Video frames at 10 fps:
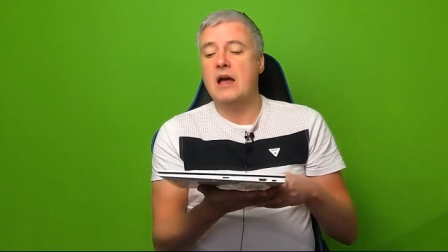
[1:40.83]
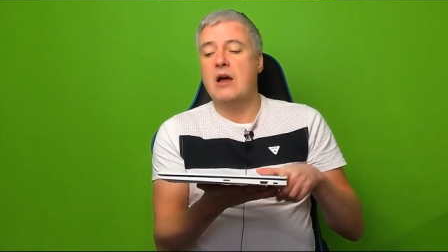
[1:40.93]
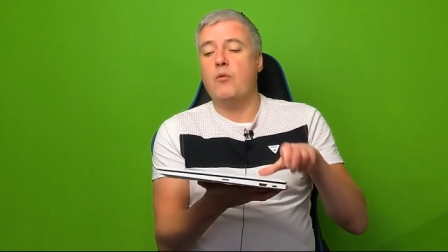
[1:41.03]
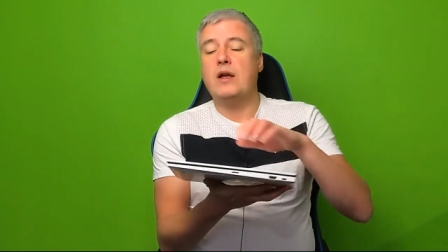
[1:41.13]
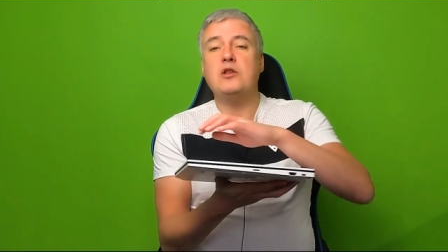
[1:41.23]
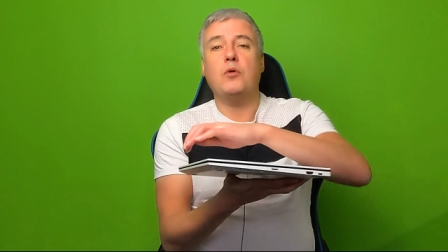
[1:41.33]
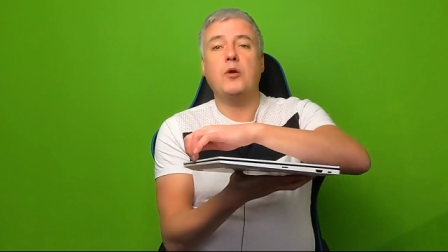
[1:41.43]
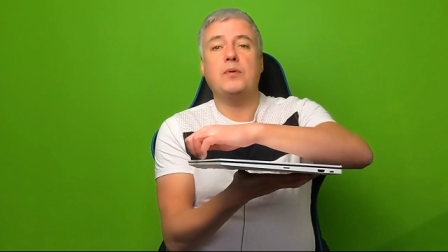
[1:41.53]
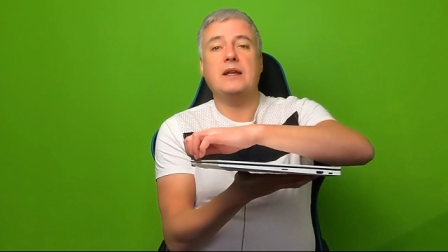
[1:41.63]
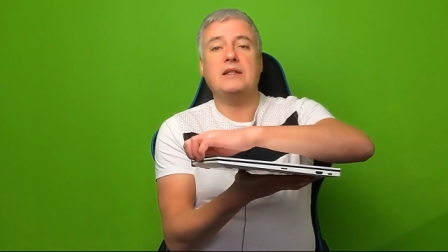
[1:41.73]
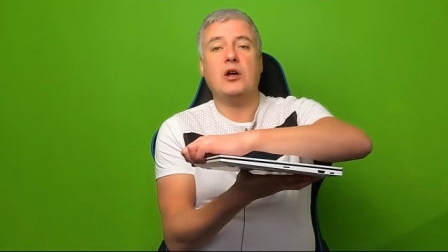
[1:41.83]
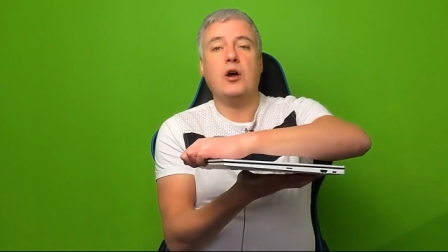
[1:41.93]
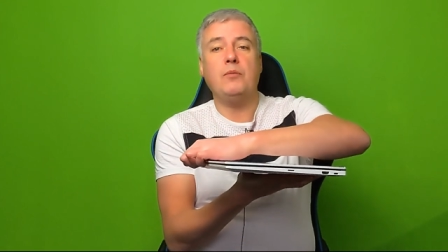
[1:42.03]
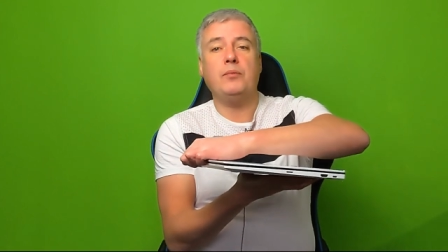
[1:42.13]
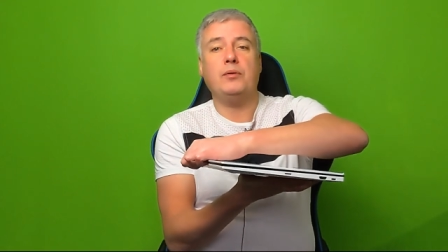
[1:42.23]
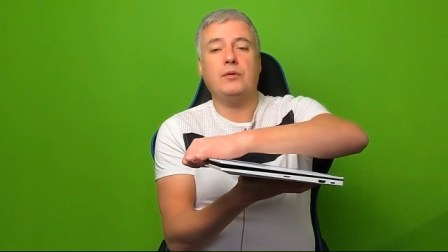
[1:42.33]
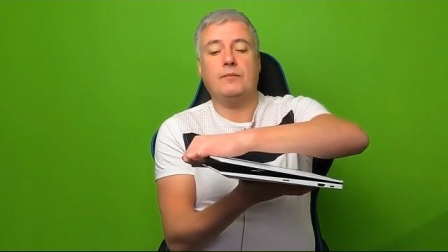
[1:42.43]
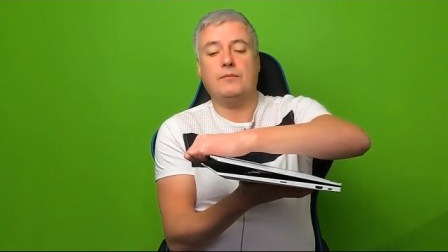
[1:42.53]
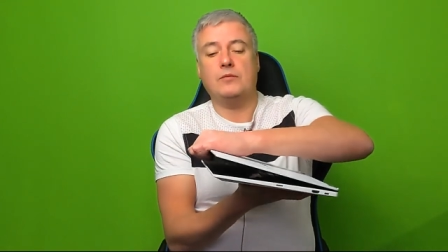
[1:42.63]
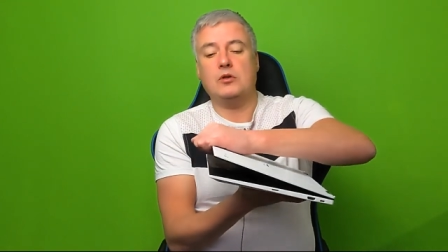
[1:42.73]
When you open it up,
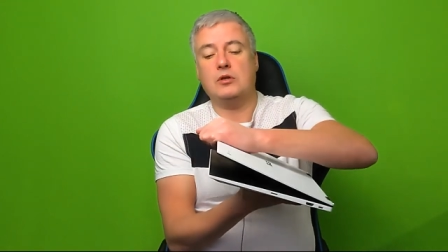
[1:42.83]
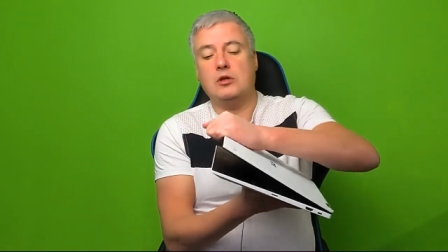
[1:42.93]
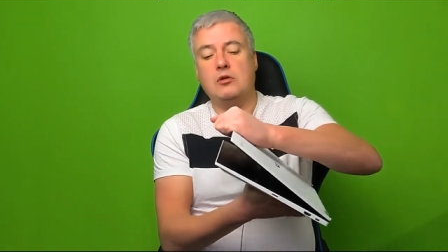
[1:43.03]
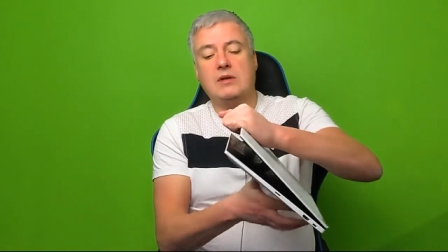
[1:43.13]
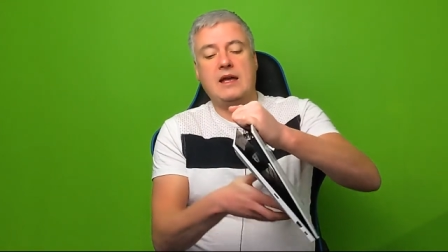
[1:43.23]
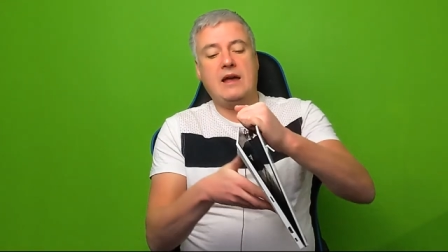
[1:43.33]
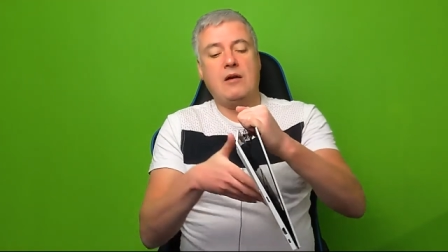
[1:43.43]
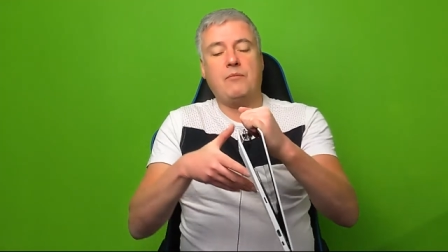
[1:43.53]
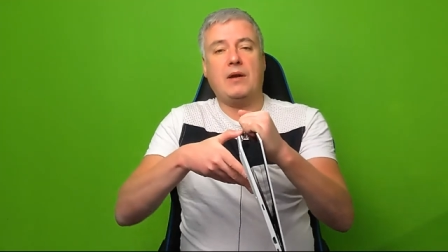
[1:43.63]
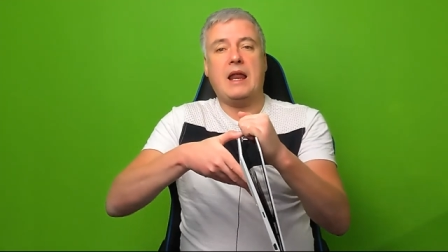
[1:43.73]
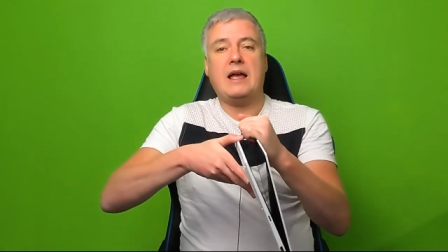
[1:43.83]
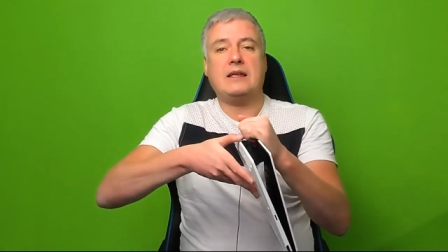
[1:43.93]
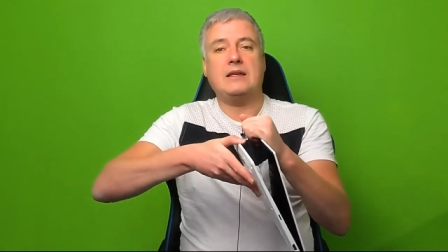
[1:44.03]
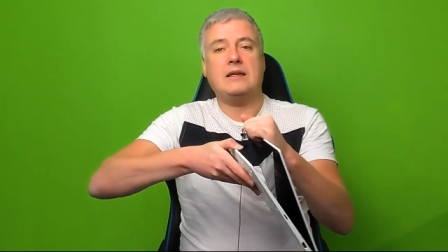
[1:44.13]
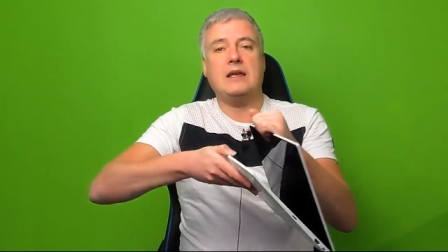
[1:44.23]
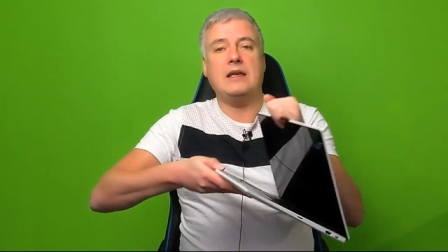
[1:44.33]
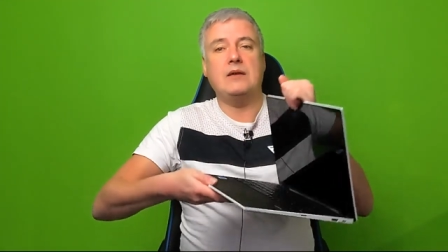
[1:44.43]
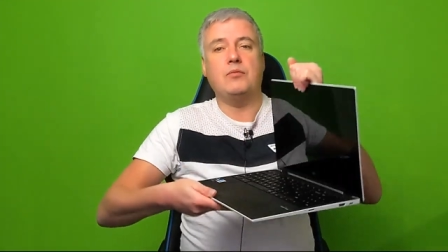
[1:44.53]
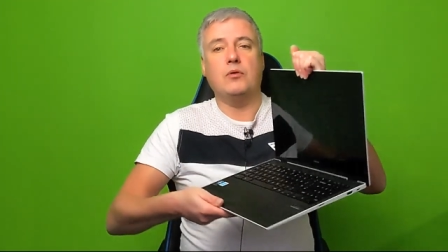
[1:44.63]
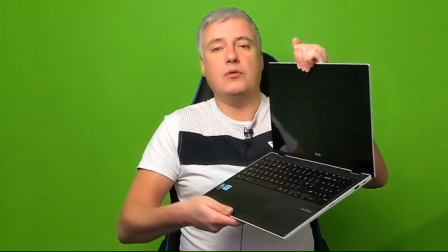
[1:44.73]
you get a black
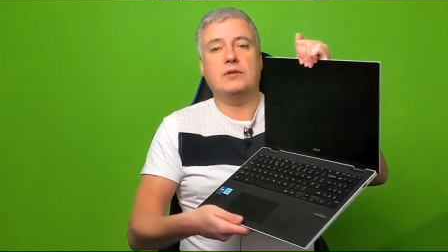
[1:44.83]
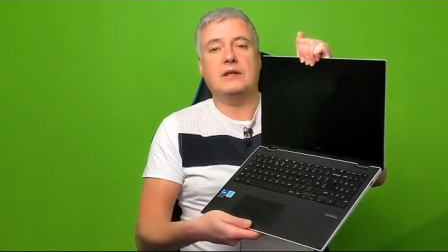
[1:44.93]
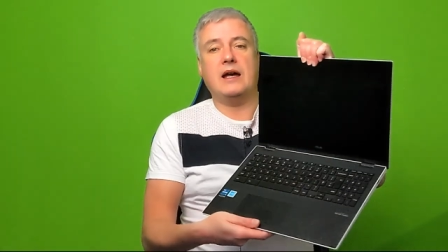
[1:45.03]
keyboard,